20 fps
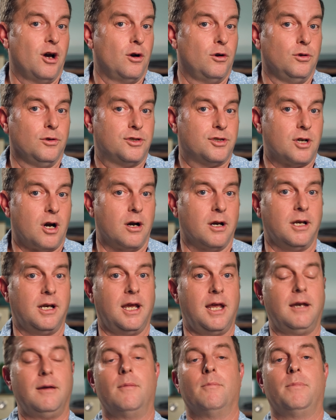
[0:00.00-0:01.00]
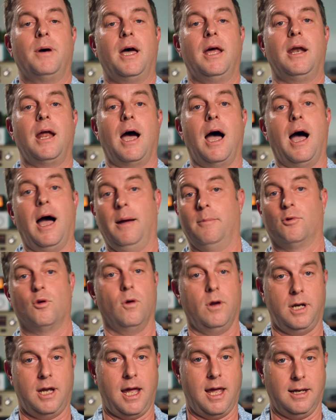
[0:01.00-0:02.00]
know who started it, but I'm
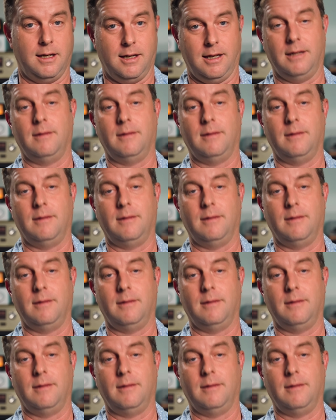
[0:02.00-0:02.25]
going to end